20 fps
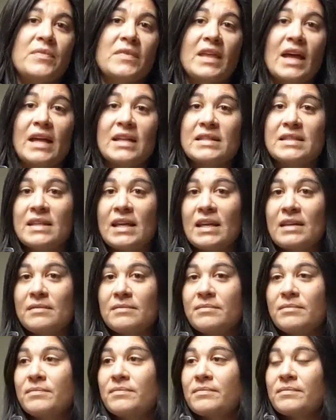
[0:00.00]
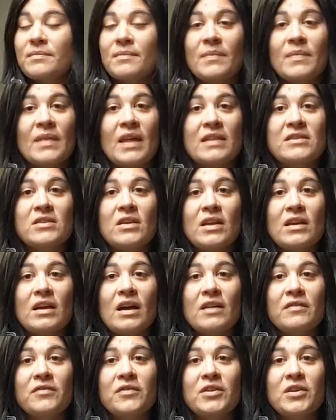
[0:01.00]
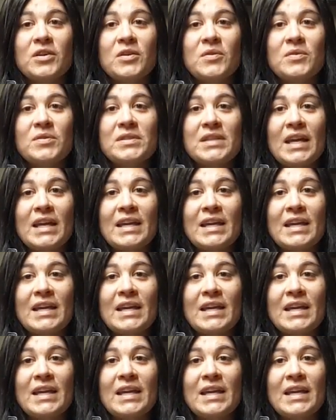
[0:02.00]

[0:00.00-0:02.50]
that's it. That's all I got for you.